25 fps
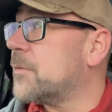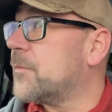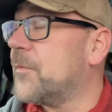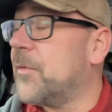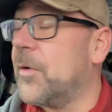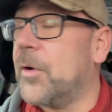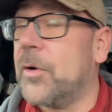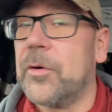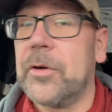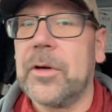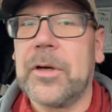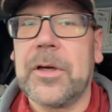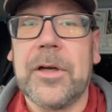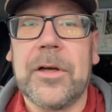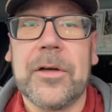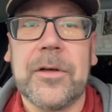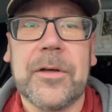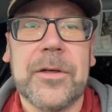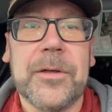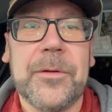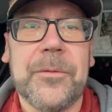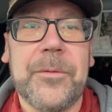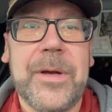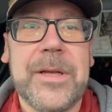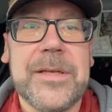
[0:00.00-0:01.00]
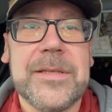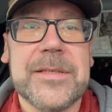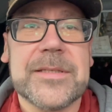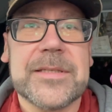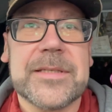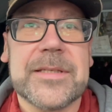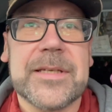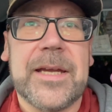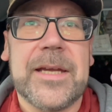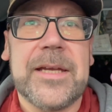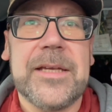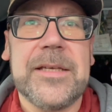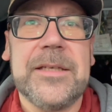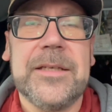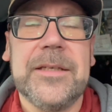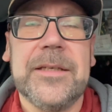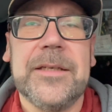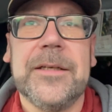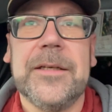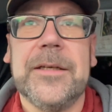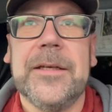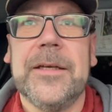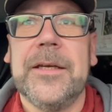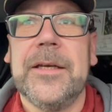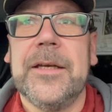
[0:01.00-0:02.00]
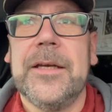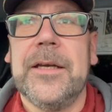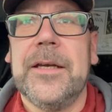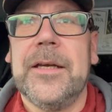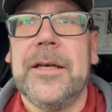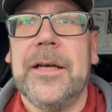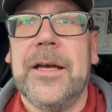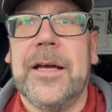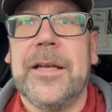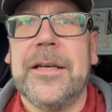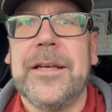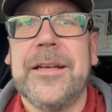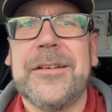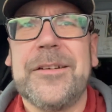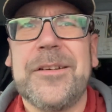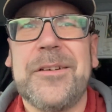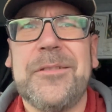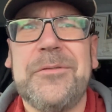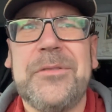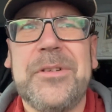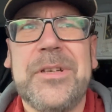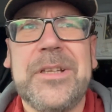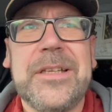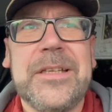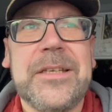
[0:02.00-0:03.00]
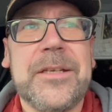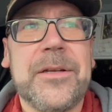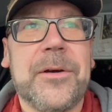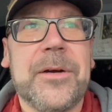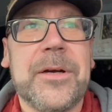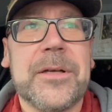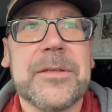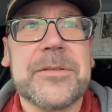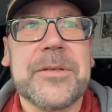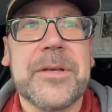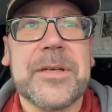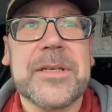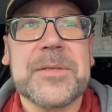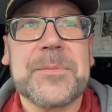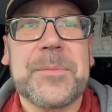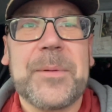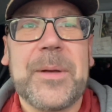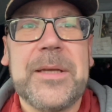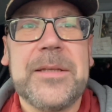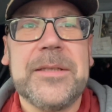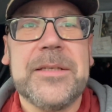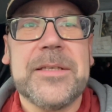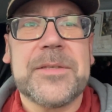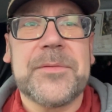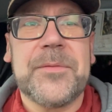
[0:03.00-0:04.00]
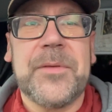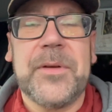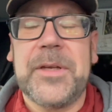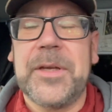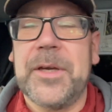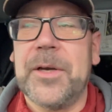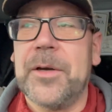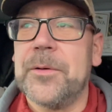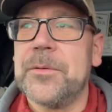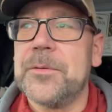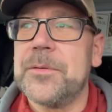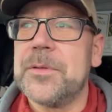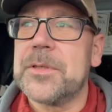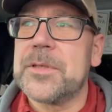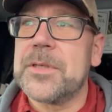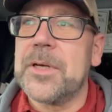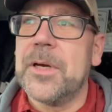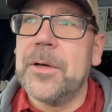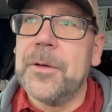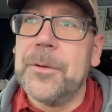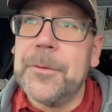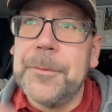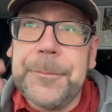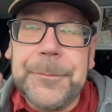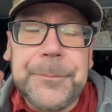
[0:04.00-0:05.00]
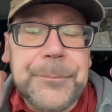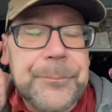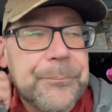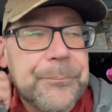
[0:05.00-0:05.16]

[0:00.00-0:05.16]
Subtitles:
4 o'clock on a Wednesday, and I don't really know how to explain this video. So